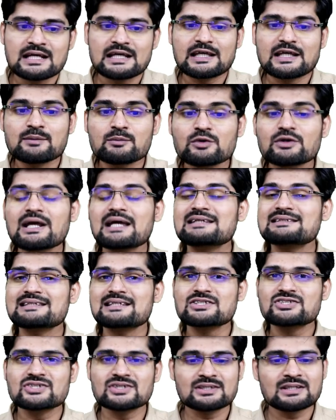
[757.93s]

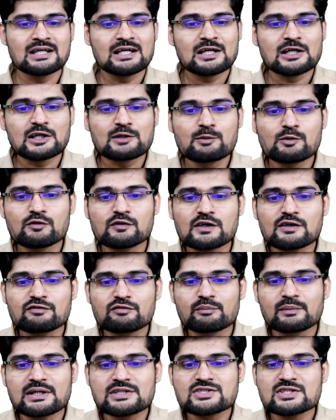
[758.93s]
immunization, removal of
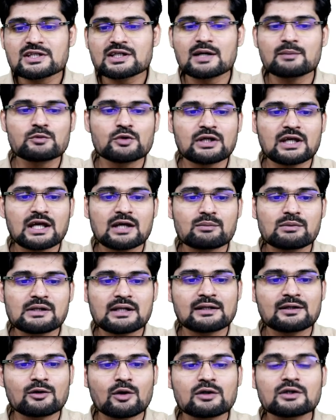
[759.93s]
major communicable
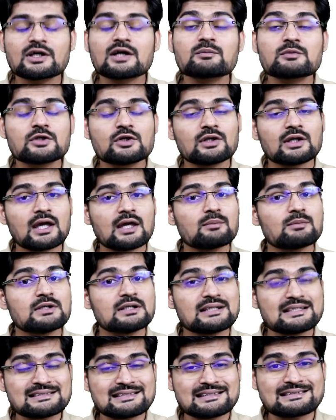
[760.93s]
and non-communicable
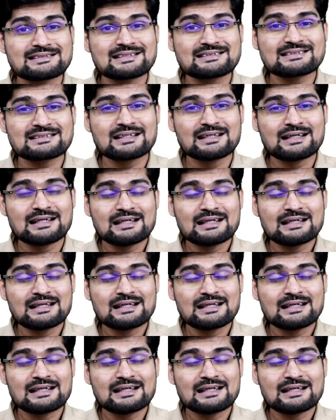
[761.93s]
diseases.